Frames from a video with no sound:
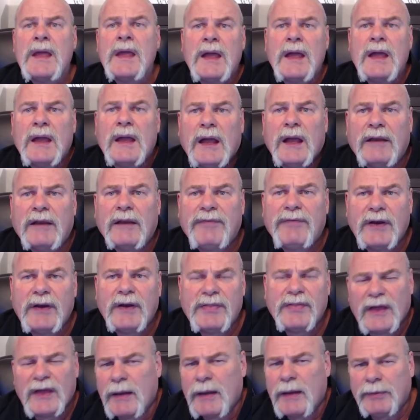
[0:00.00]
And the funny
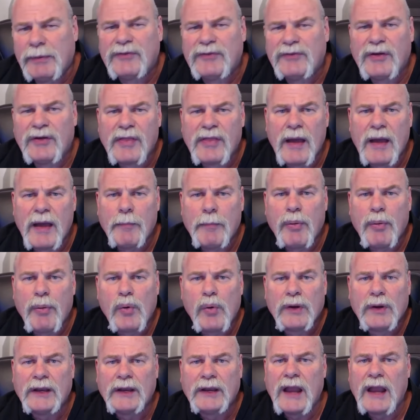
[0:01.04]
thing, up until that
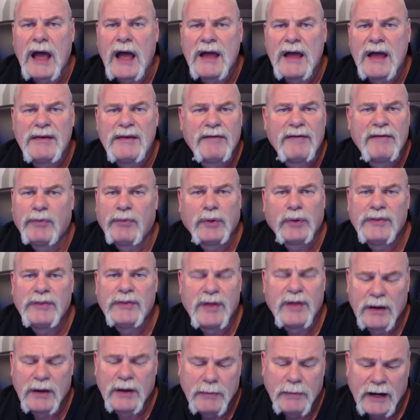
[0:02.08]
point, I had never really
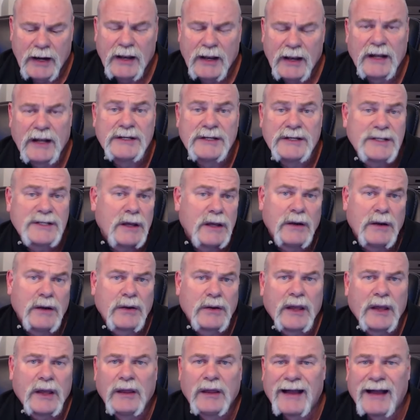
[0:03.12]
thought about it. I just thought,
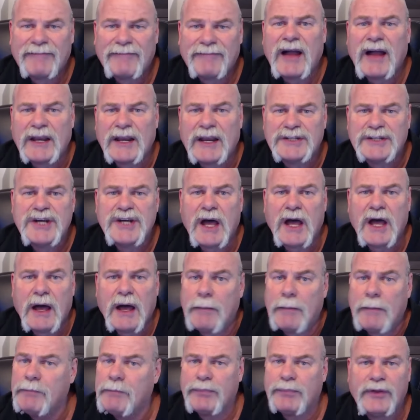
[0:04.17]
okay, look, I've got a
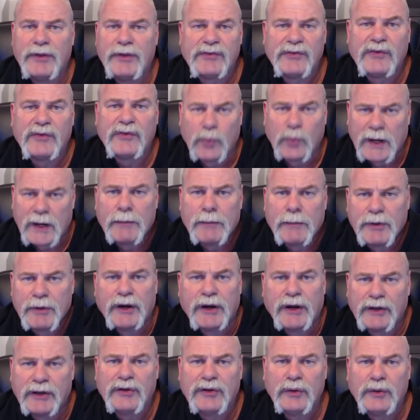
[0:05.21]
job. This is what I'm
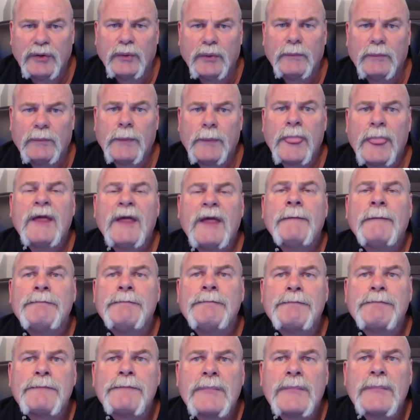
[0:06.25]
going to
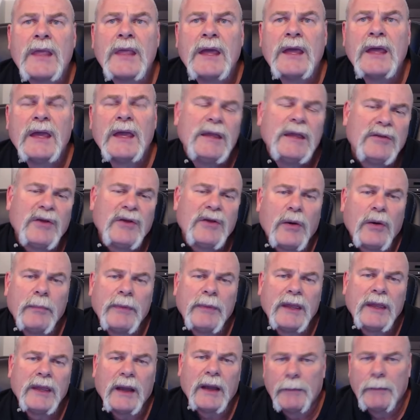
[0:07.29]
do. He told
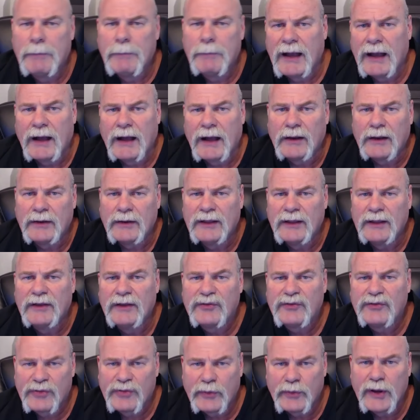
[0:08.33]
me about
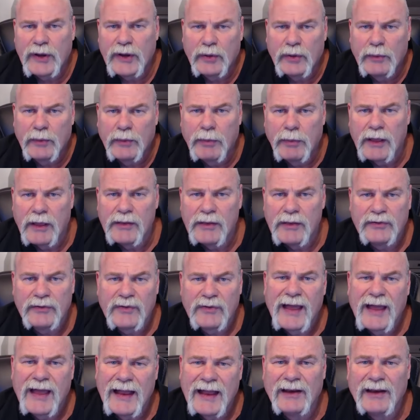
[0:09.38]
his three older brothers
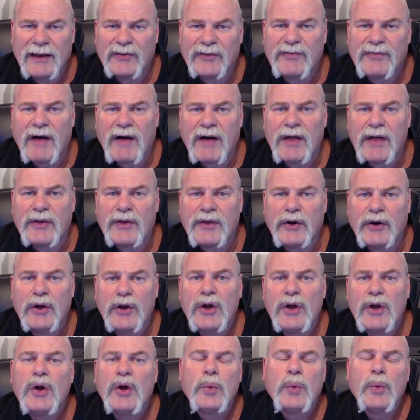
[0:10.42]
and his father,
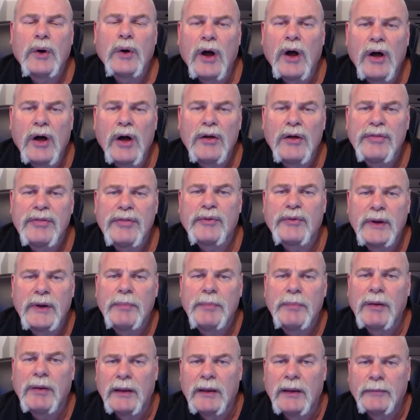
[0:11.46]
who were all three
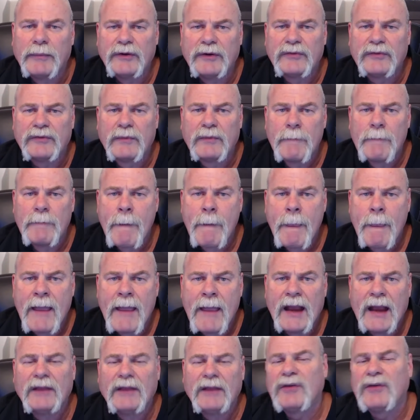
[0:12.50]
plumbers.
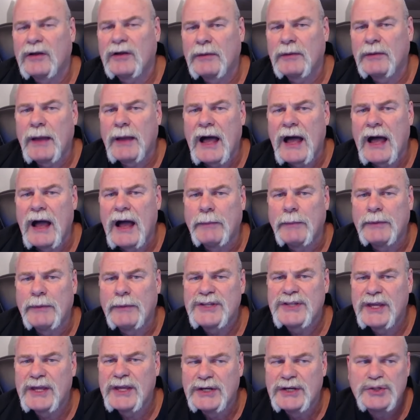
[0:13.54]
And he talked about how much
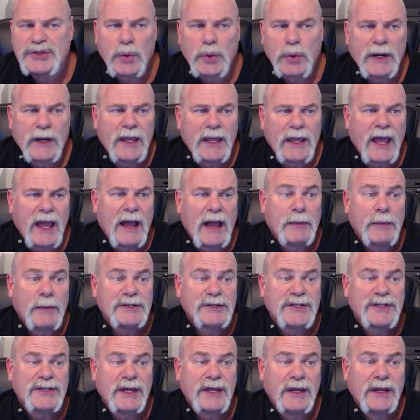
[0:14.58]
they enjoyed it, how
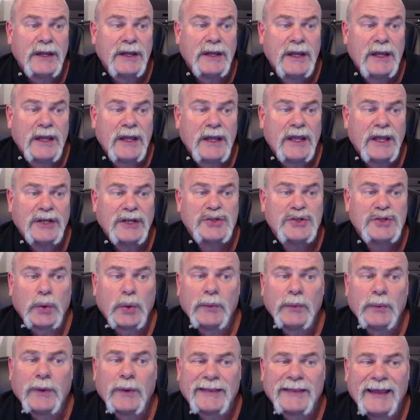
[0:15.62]
much they
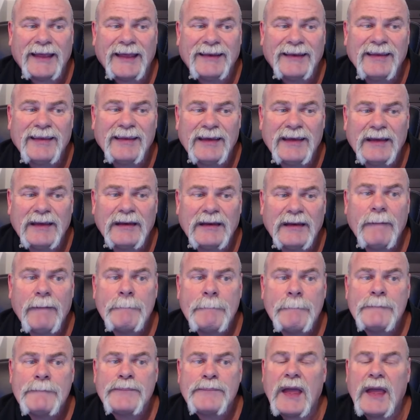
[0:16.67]
enjoyed what they did
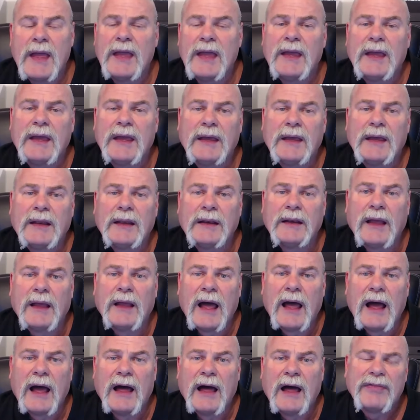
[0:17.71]

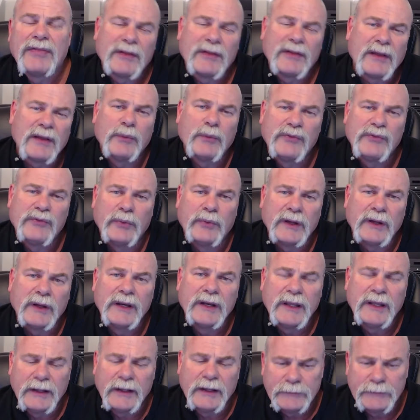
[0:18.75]
and I thought that was really
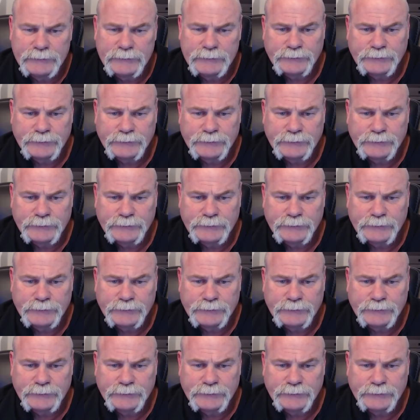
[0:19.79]
neat.